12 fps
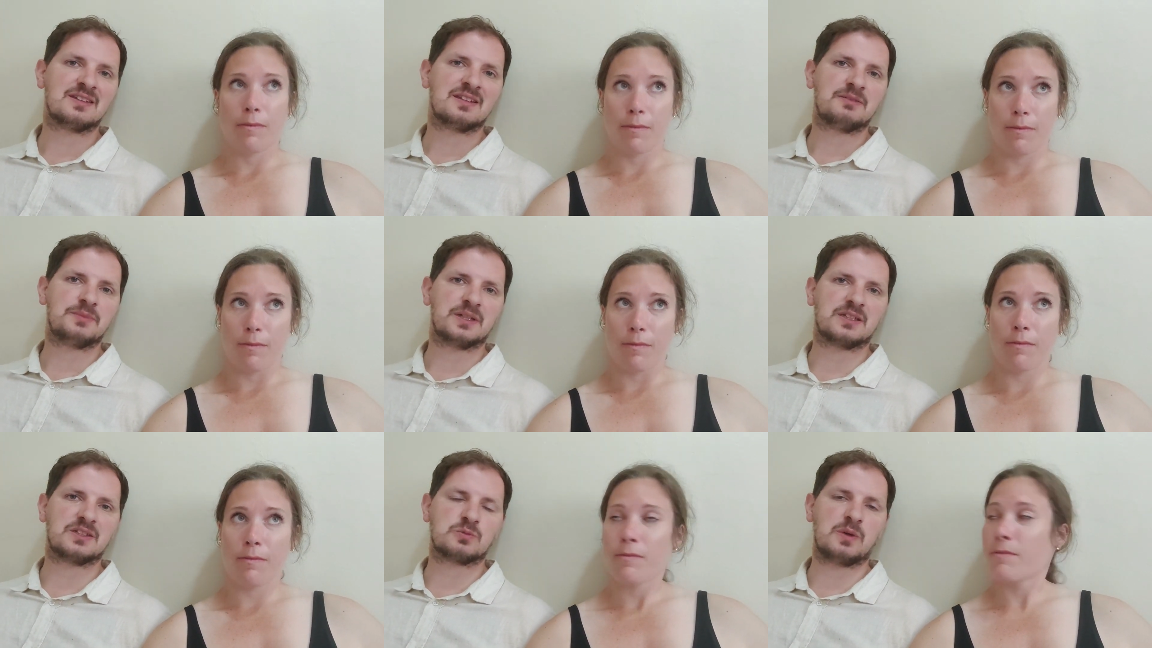Speaker 1: Mm-hmm.
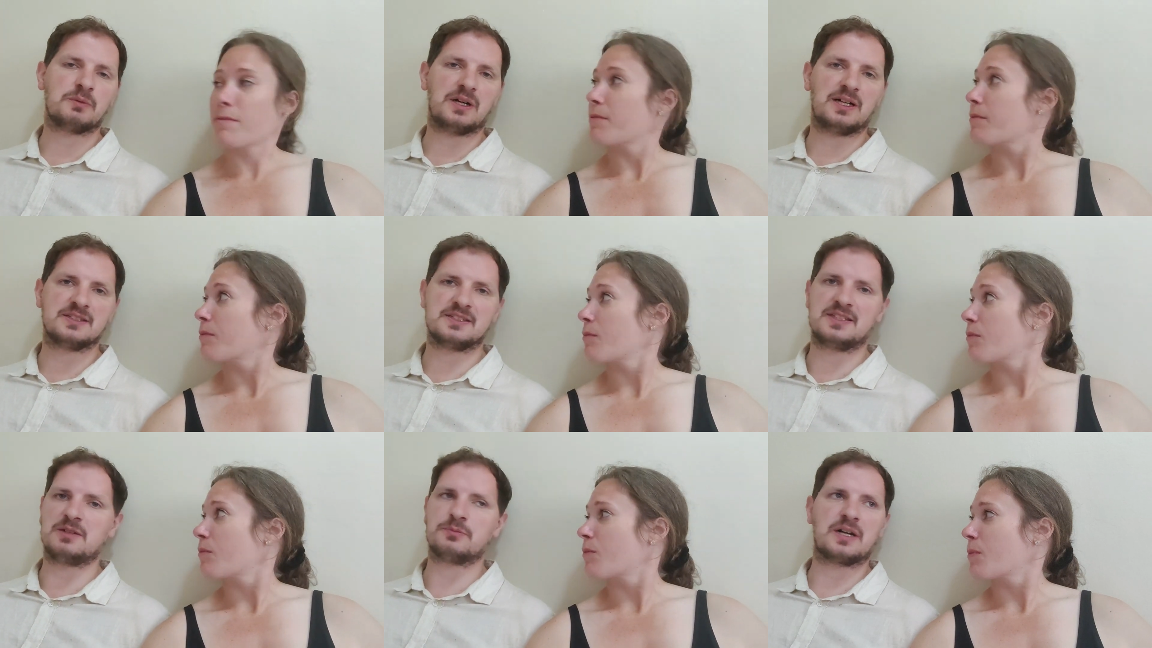Because we were under
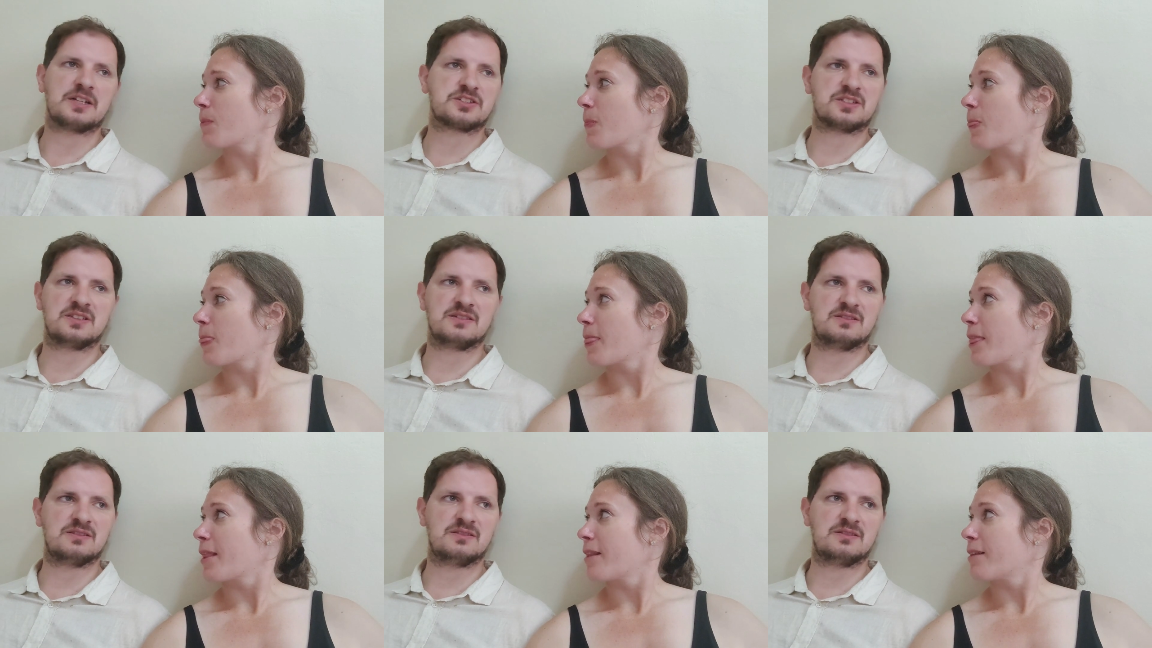the
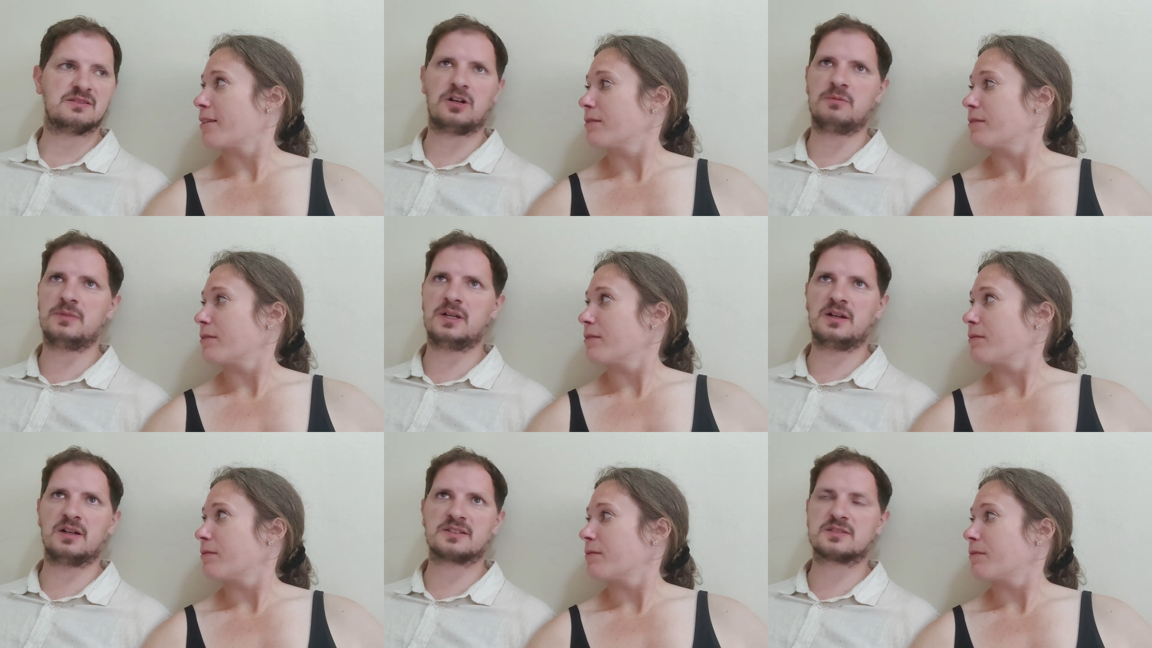impression from
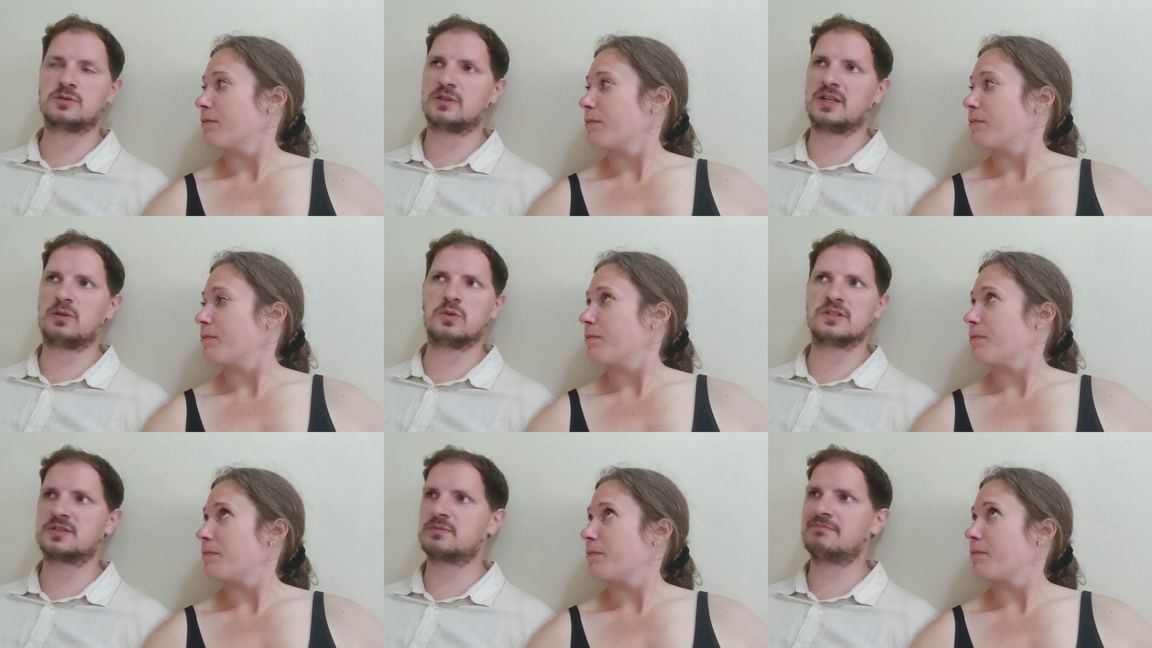an article that
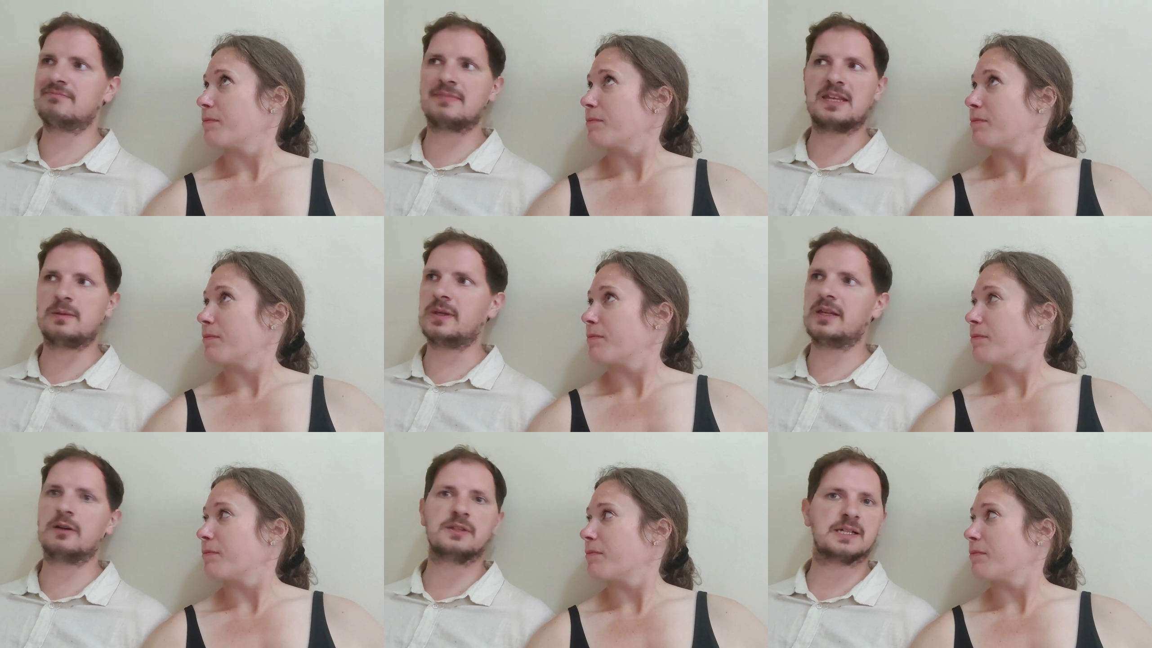was
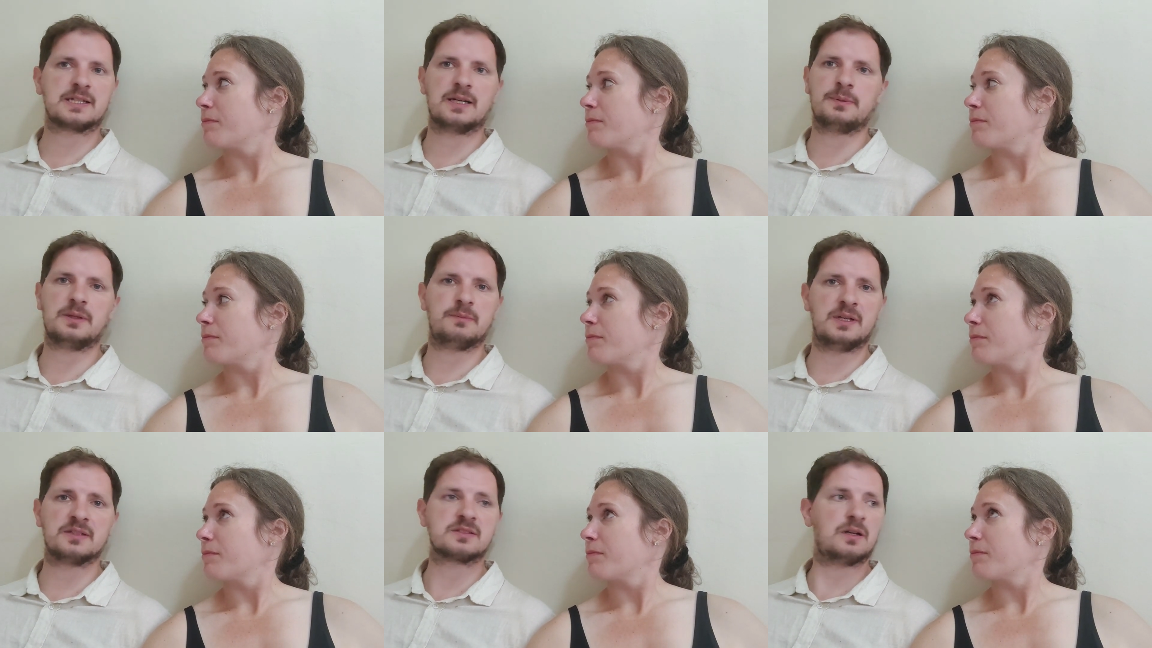maybe only a couple of
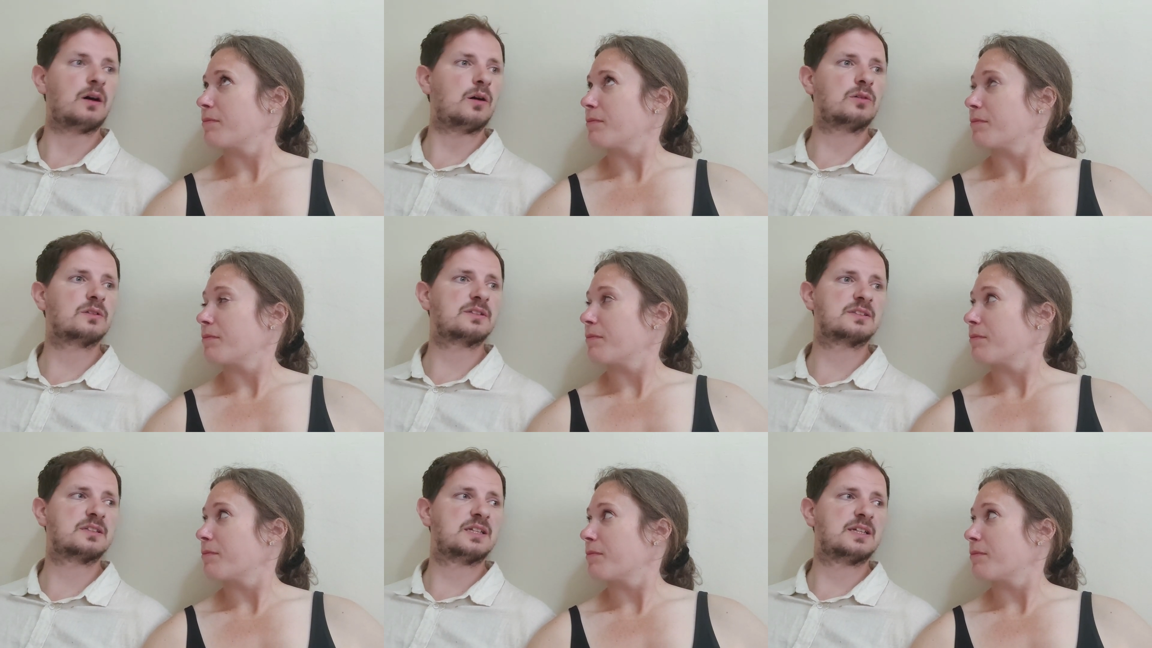months
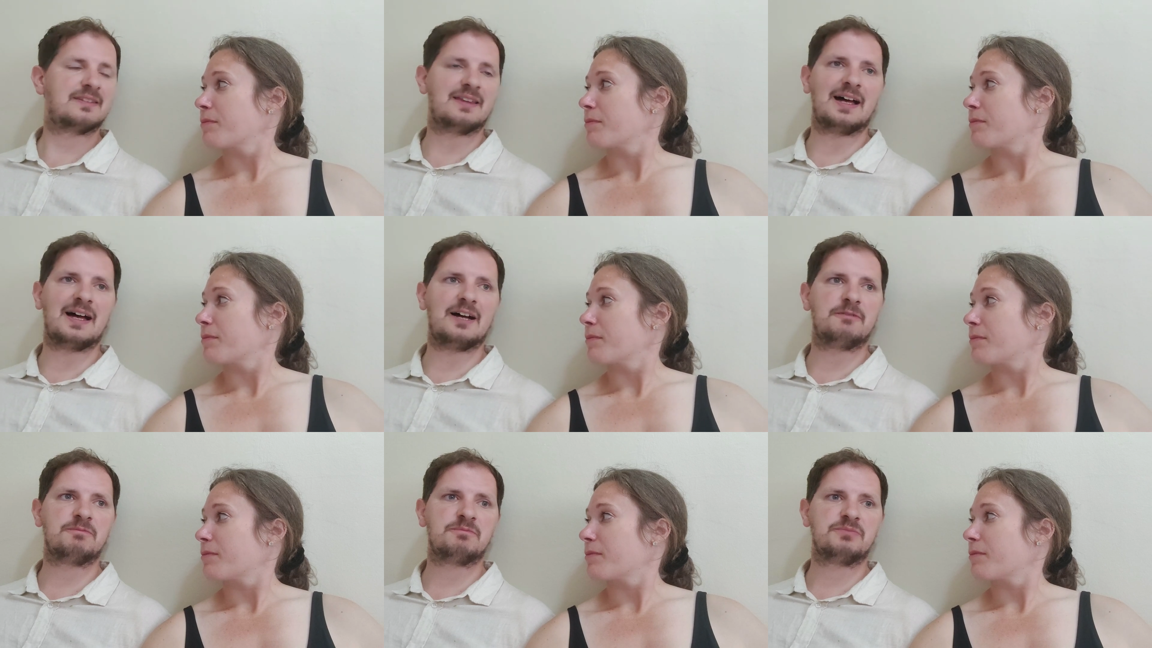old
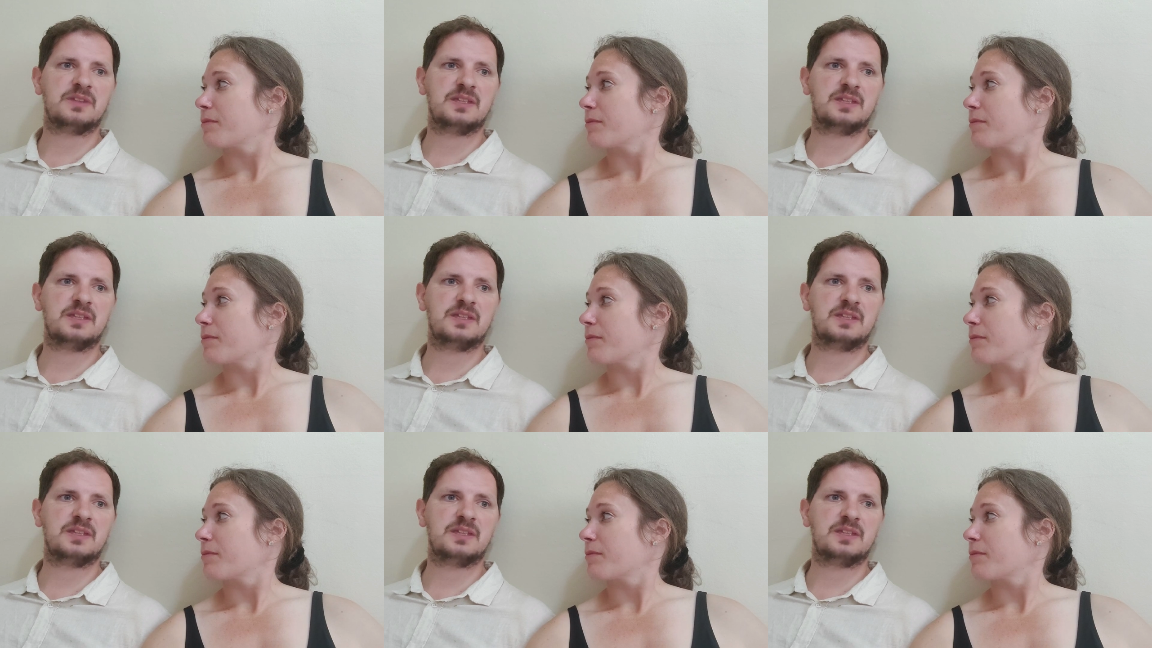that